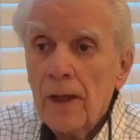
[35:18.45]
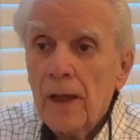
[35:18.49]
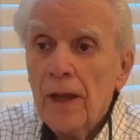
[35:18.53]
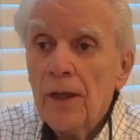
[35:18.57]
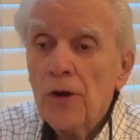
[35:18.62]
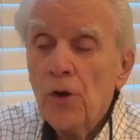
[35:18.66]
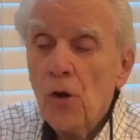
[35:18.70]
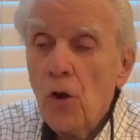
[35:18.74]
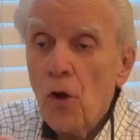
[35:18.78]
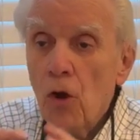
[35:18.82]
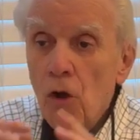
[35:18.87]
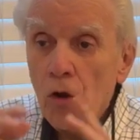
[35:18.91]

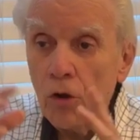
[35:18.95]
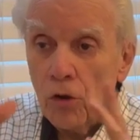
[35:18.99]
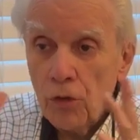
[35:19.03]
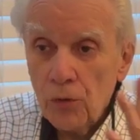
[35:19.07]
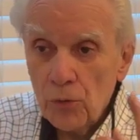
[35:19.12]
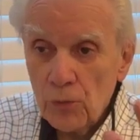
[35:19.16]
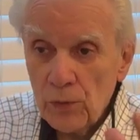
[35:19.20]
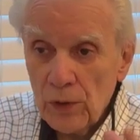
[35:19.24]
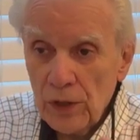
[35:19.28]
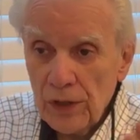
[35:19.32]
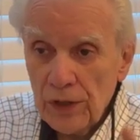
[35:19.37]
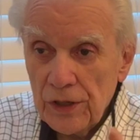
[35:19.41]
And all the
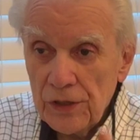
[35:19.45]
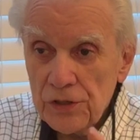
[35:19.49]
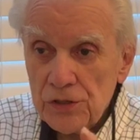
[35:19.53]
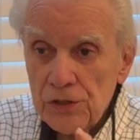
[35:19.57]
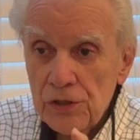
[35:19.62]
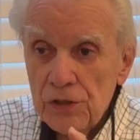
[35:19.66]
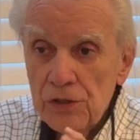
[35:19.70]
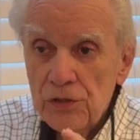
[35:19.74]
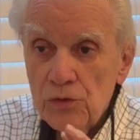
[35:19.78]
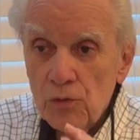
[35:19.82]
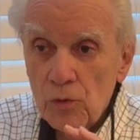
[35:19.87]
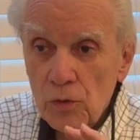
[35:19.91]

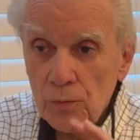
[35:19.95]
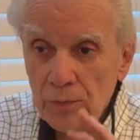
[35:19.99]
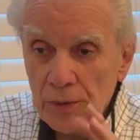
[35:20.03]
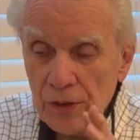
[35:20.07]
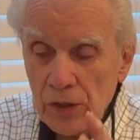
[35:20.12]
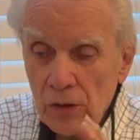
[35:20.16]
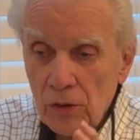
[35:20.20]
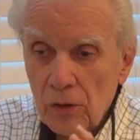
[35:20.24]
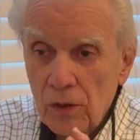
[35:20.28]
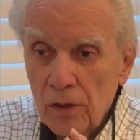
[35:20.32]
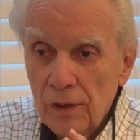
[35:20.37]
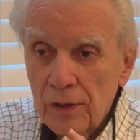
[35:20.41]
religions will be
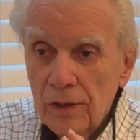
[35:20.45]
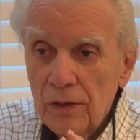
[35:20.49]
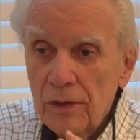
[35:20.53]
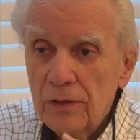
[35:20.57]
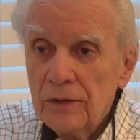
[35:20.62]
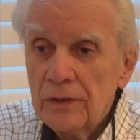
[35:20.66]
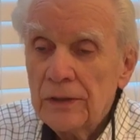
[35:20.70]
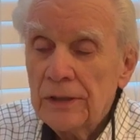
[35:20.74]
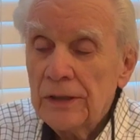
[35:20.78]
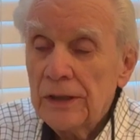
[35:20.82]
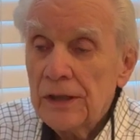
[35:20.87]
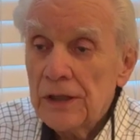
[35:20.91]
on
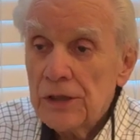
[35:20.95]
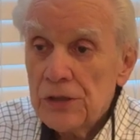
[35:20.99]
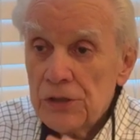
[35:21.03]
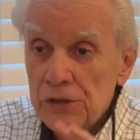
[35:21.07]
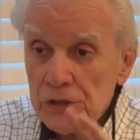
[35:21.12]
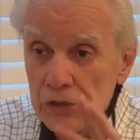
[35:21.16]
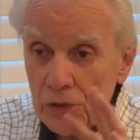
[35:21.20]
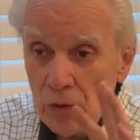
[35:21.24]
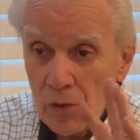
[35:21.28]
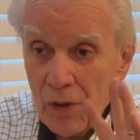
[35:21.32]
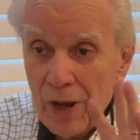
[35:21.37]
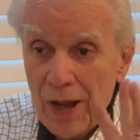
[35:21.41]

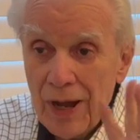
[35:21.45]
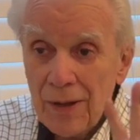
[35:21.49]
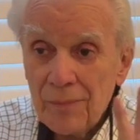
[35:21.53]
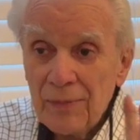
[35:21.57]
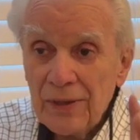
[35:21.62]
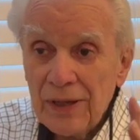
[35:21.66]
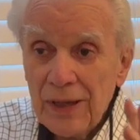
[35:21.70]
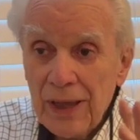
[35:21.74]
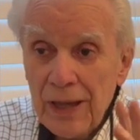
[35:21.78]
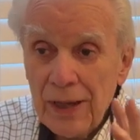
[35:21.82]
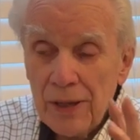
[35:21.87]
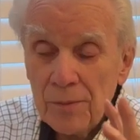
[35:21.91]
so I
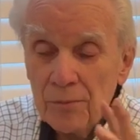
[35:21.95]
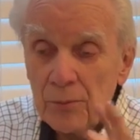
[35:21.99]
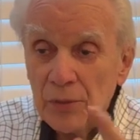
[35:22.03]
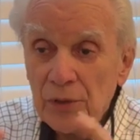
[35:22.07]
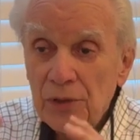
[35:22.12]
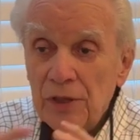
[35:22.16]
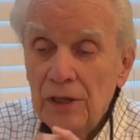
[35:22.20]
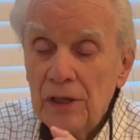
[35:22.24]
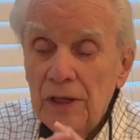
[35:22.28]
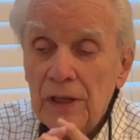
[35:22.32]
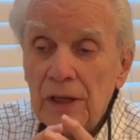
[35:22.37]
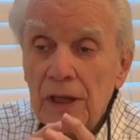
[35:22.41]
began
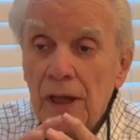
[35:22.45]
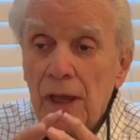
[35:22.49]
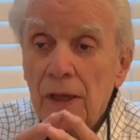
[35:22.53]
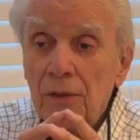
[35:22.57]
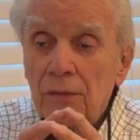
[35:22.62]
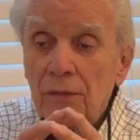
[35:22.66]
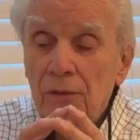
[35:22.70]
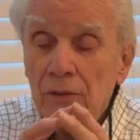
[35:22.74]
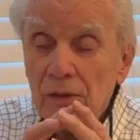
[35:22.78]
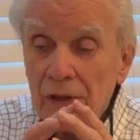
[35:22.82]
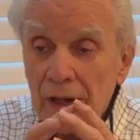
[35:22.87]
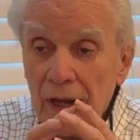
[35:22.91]
putting
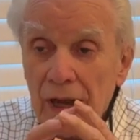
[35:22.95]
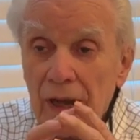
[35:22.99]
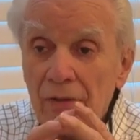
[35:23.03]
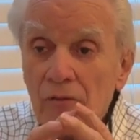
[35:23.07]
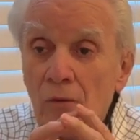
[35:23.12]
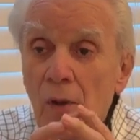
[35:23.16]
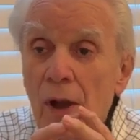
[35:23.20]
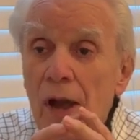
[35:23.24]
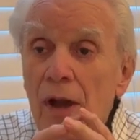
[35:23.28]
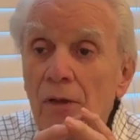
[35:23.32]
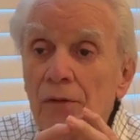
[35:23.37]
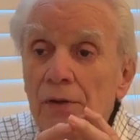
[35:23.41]
together, and I
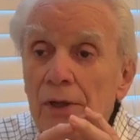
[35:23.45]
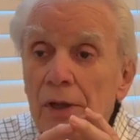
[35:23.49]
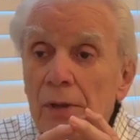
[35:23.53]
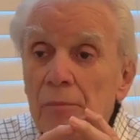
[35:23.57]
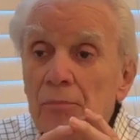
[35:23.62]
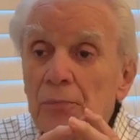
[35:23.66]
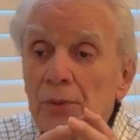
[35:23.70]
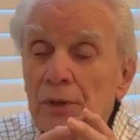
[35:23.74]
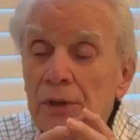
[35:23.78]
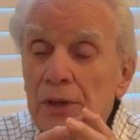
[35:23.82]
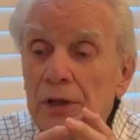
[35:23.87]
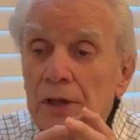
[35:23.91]
wound up
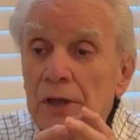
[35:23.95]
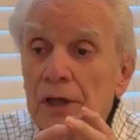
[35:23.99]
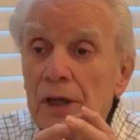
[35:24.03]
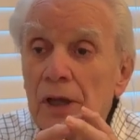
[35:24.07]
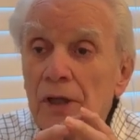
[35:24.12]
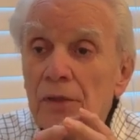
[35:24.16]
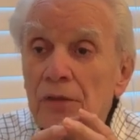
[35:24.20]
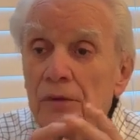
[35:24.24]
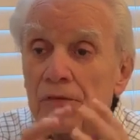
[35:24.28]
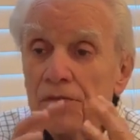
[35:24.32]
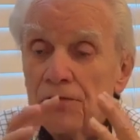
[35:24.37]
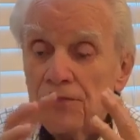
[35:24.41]
putting
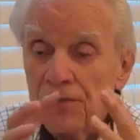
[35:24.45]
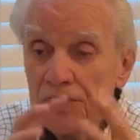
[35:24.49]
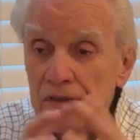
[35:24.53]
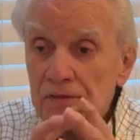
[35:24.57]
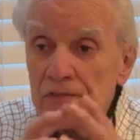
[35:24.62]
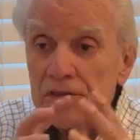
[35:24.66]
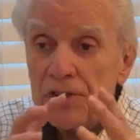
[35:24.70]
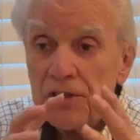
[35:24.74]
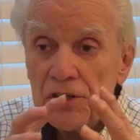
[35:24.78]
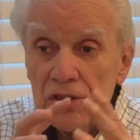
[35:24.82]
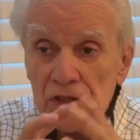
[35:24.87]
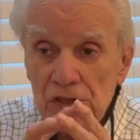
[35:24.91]
together
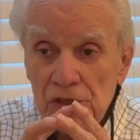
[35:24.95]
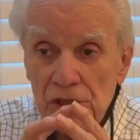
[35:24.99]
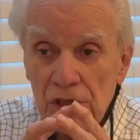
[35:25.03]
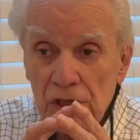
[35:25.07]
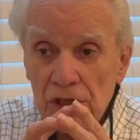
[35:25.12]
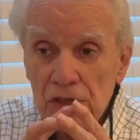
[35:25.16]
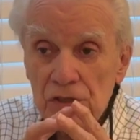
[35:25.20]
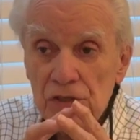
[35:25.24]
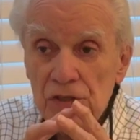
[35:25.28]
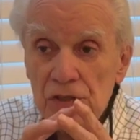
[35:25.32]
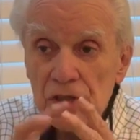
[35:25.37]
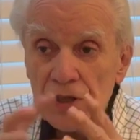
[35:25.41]

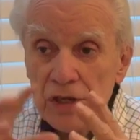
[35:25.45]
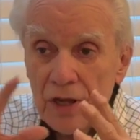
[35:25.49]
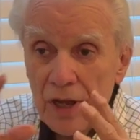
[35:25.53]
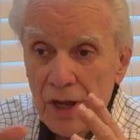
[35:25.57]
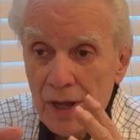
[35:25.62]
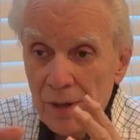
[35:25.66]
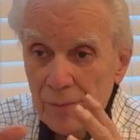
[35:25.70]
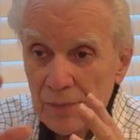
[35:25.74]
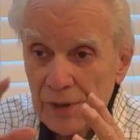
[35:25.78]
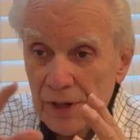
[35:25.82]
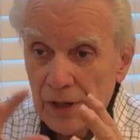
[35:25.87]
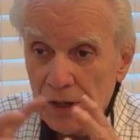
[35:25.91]
56
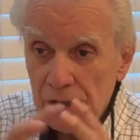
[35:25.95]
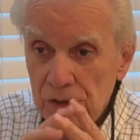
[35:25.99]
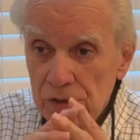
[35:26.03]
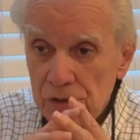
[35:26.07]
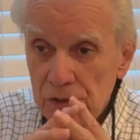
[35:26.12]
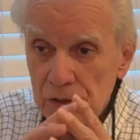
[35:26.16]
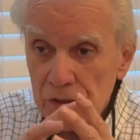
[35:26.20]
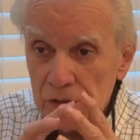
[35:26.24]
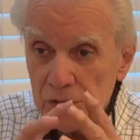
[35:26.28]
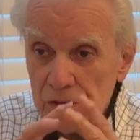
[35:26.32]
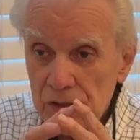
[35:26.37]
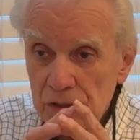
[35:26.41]

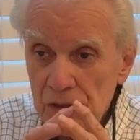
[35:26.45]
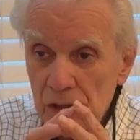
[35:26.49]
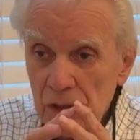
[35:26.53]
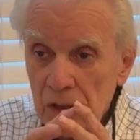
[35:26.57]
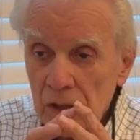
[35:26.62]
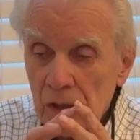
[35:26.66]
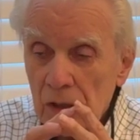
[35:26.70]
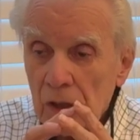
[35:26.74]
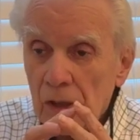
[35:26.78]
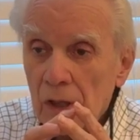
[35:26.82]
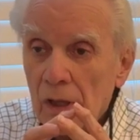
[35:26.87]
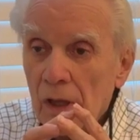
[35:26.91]
denominations. Mm.
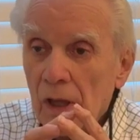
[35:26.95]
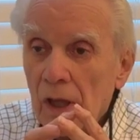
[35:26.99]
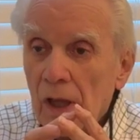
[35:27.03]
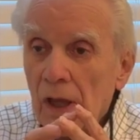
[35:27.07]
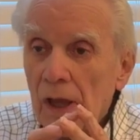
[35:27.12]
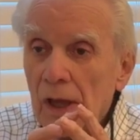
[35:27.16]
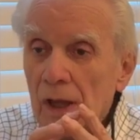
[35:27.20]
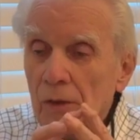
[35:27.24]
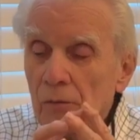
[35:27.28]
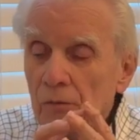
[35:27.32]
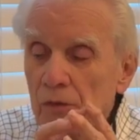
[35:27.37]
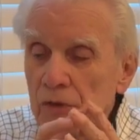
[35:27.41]

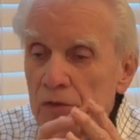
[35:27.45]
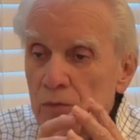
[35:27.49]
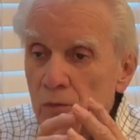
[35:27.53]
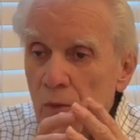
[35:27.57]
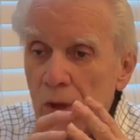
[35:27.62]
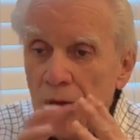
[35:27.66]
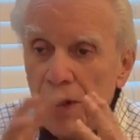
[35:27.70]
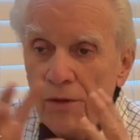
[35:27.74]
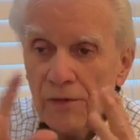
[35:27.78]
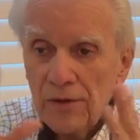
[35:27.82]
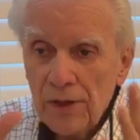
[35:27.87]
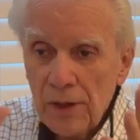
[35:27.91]
It was
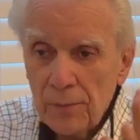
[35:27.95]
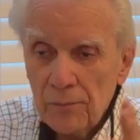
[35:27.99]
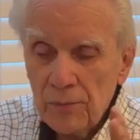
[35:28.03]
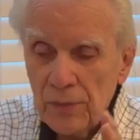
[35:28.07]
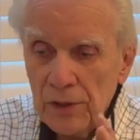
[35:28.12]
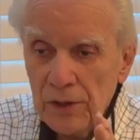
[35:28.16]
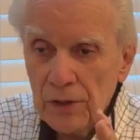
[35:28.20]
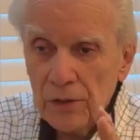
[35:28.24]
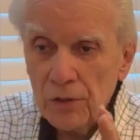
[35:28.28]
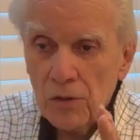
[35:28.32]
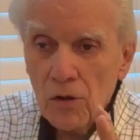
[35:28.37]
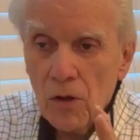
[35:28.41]
wound up
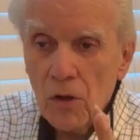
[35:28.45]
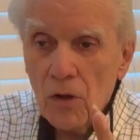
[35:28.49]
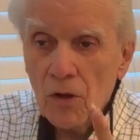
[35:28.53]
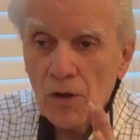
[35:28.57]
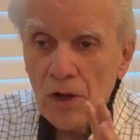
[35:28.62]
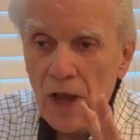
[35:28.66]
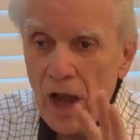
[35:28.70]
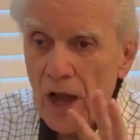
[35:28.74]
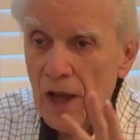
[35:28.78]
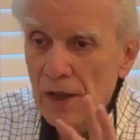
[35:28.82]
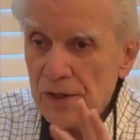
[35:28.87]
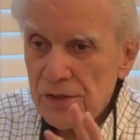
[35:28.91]
being called
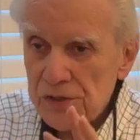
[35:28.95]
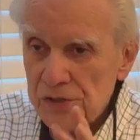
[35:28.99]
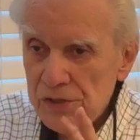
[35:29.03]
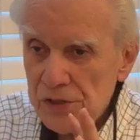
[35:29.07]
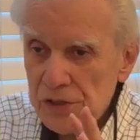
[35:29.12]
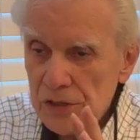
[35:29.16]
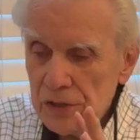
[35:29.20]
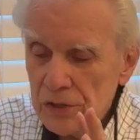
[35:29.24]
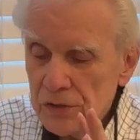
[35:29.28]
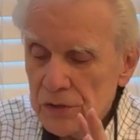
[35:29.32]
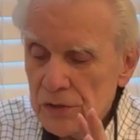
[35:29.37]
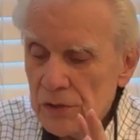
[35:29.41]

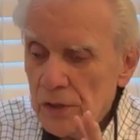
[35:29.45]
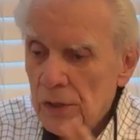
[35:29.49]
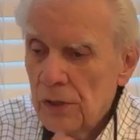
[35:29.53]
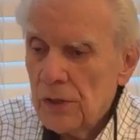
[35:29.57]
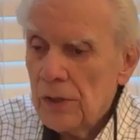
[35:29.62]
Odysseys.